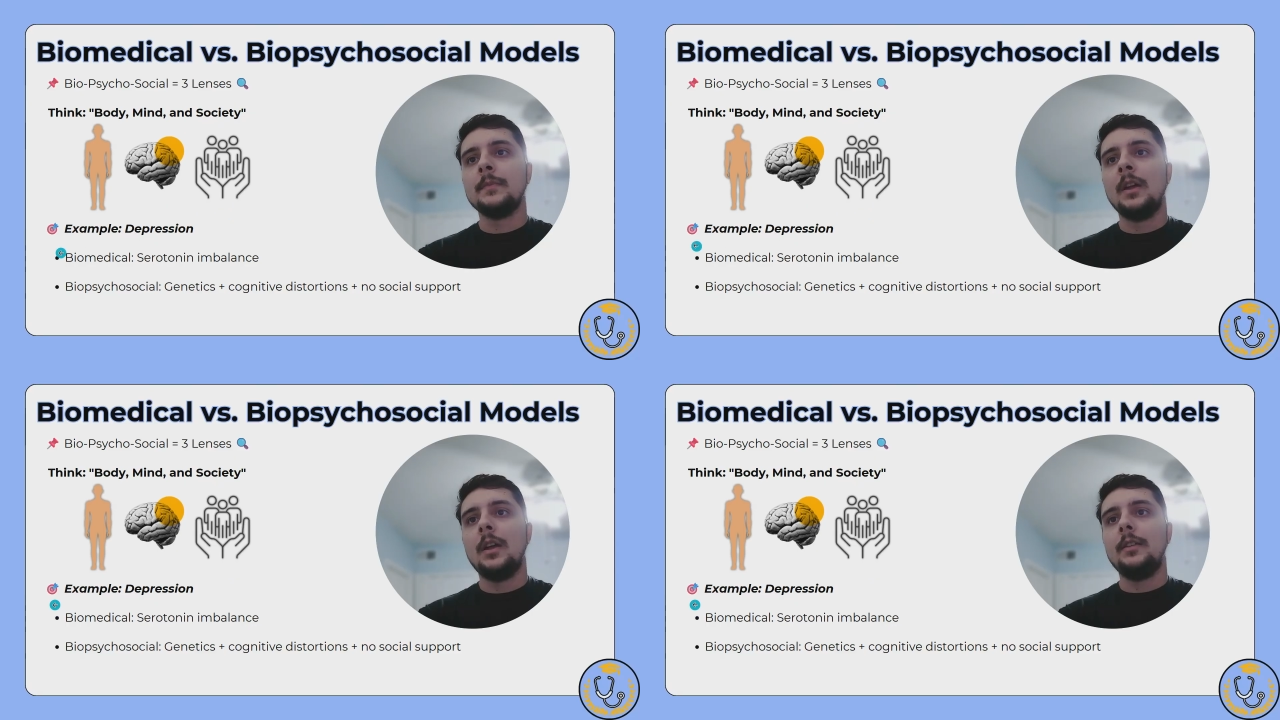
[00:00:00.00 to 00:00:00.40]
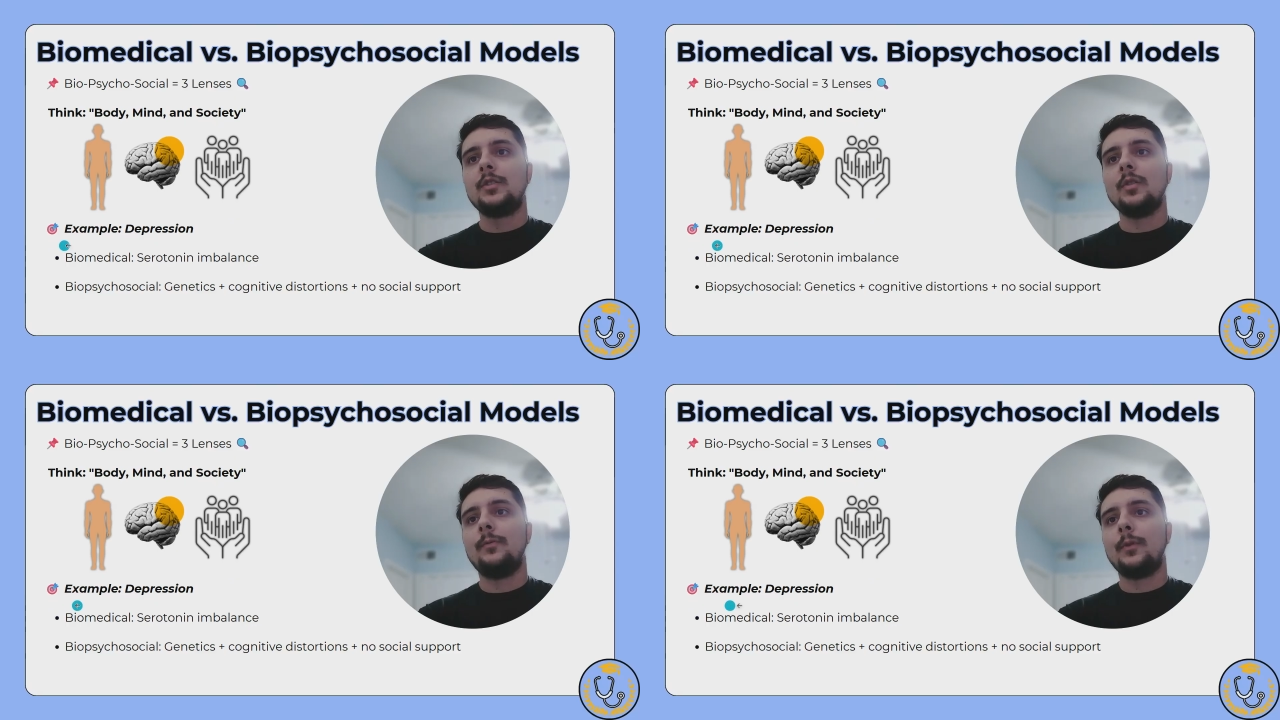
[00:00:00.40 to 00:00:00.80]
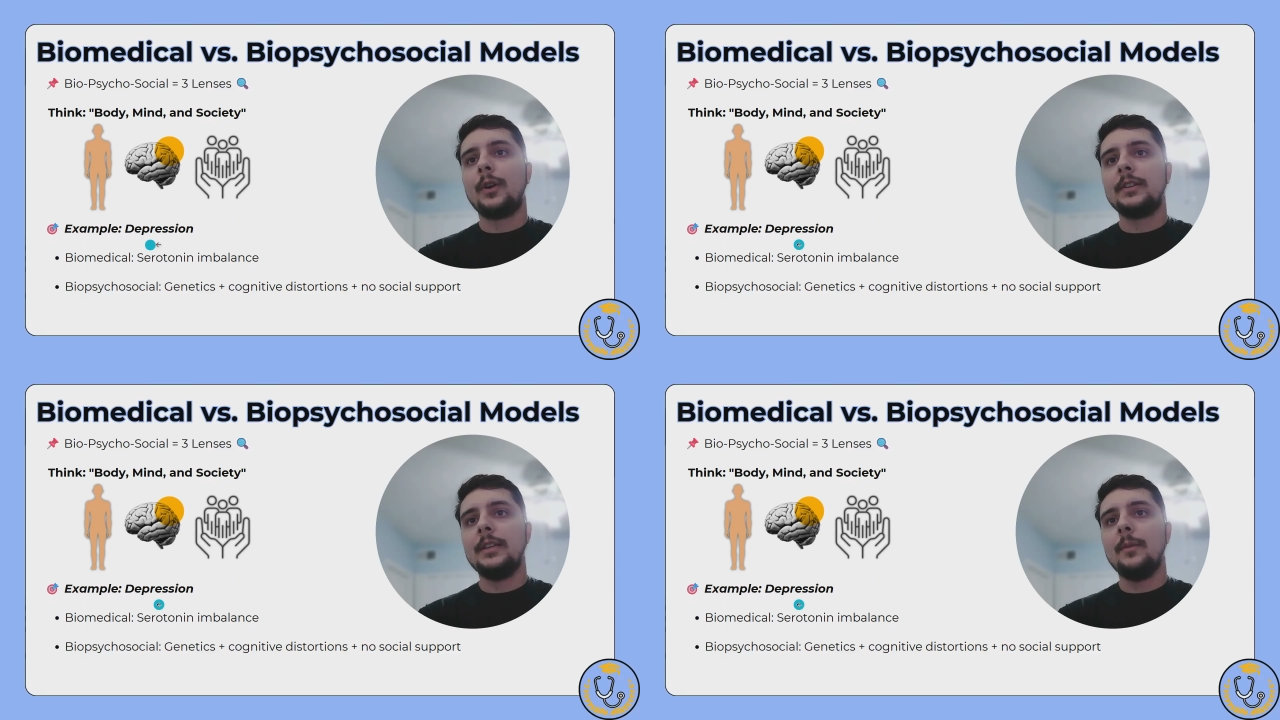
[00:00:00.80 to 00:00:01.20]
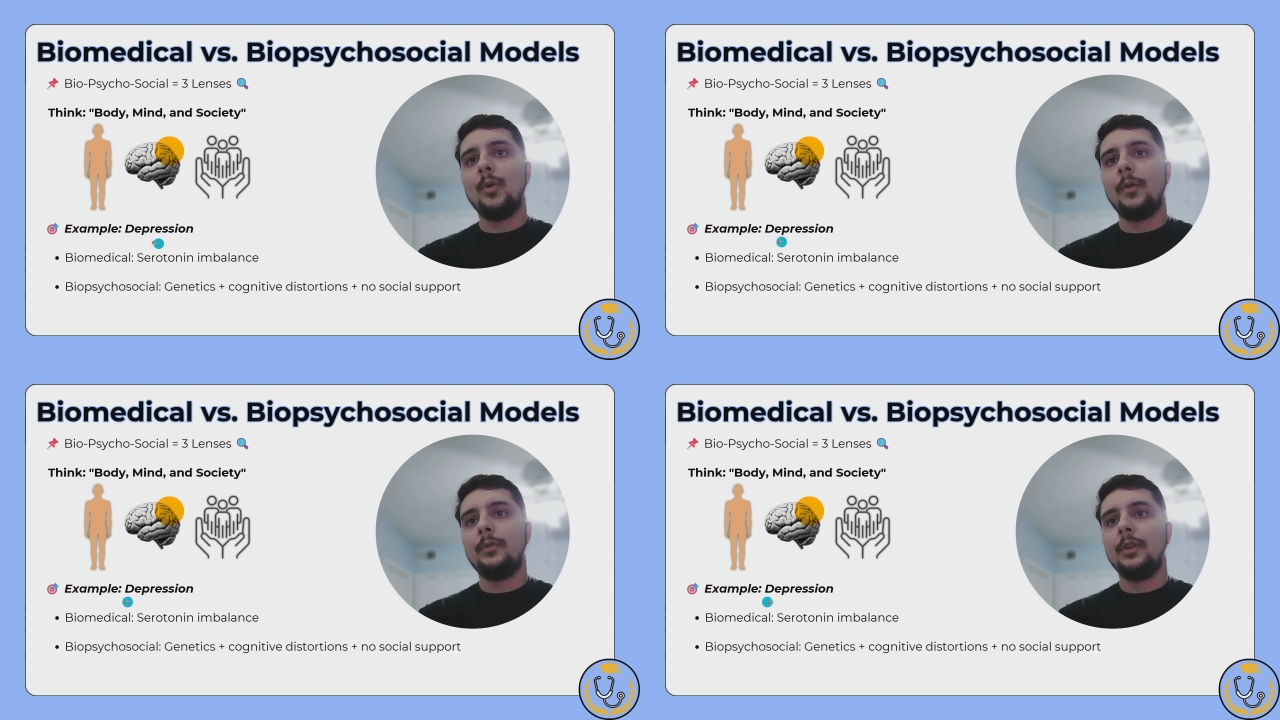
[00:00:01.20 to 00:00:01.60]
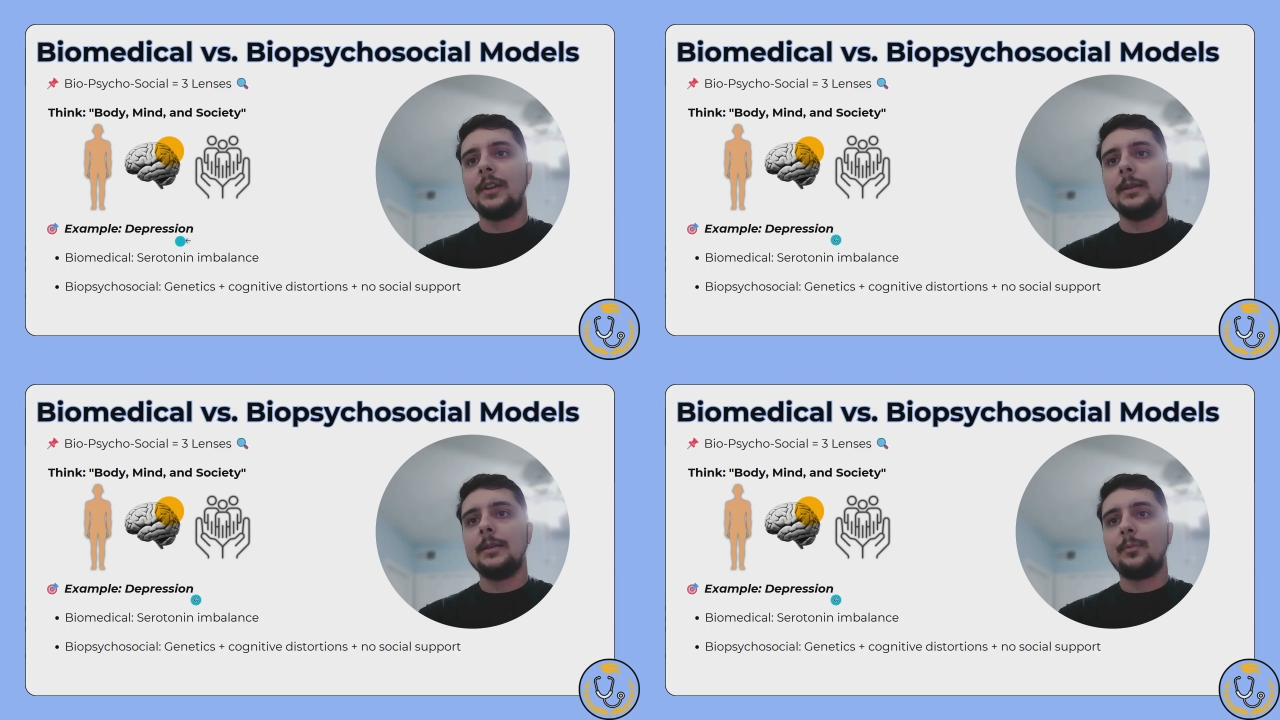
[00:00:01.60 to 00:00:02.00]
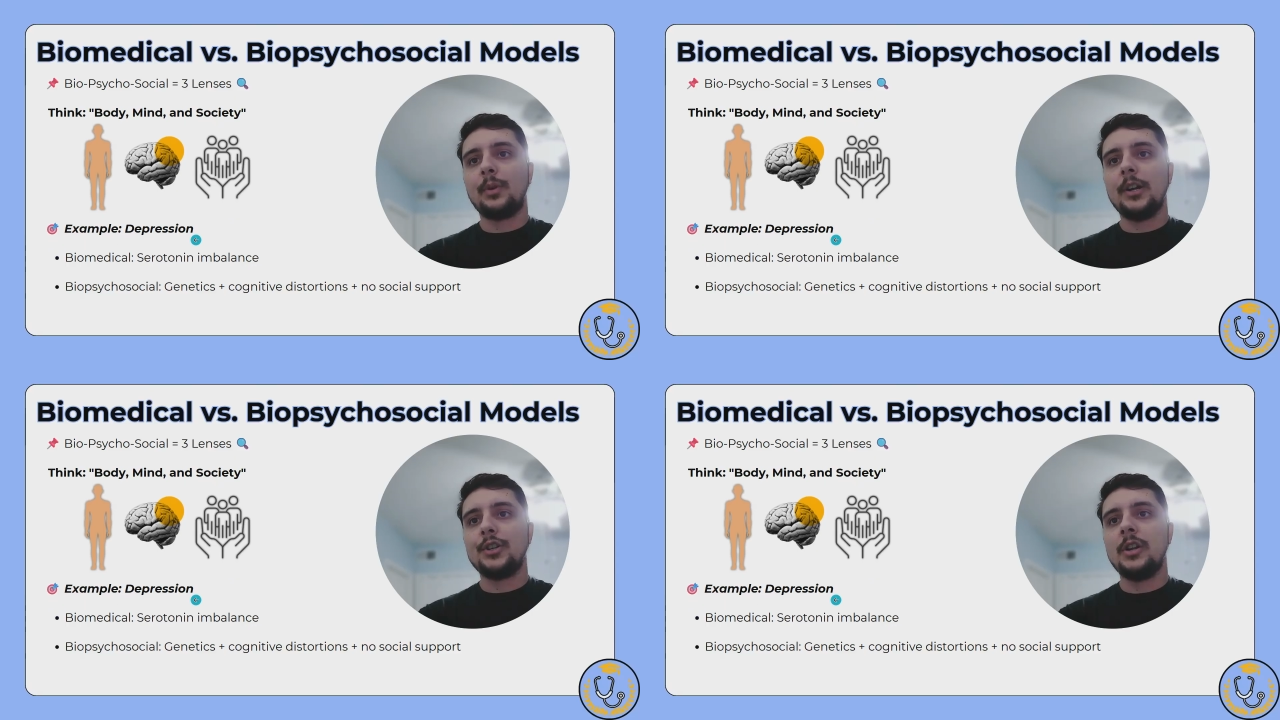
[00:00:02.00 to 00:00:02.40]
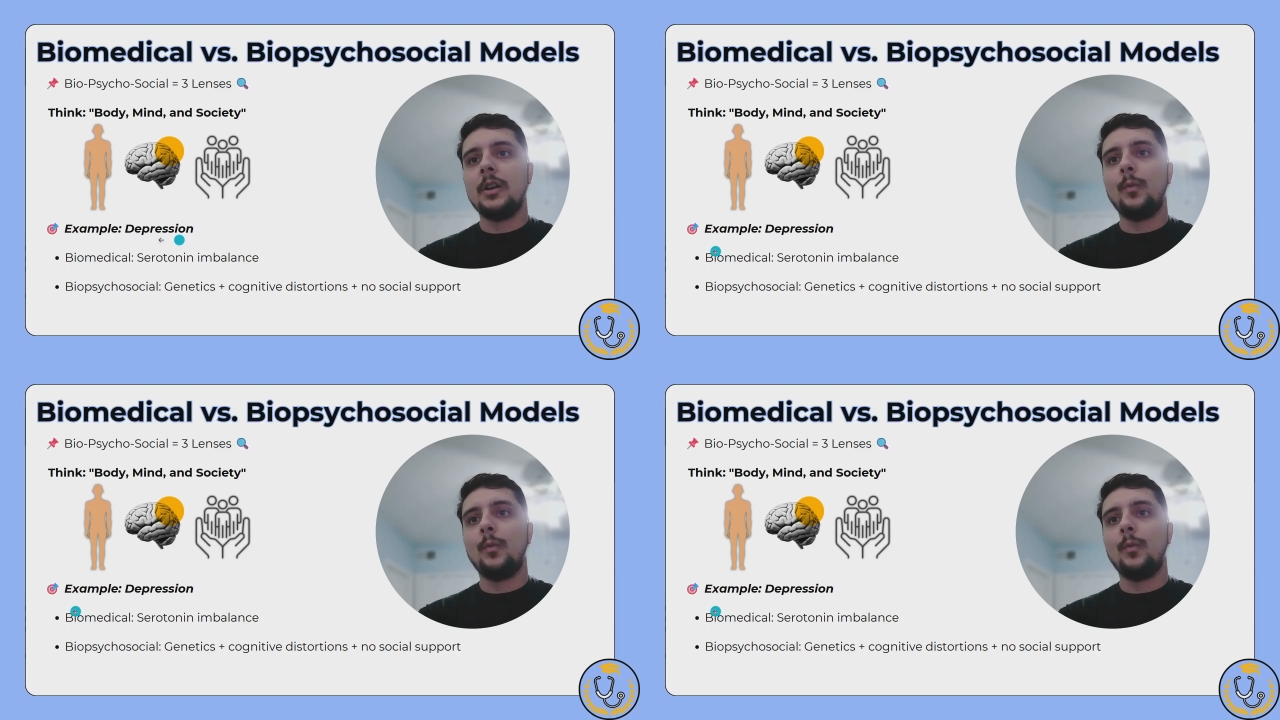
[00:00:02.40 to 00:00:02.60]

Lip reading: And so, for example, if we look at depression,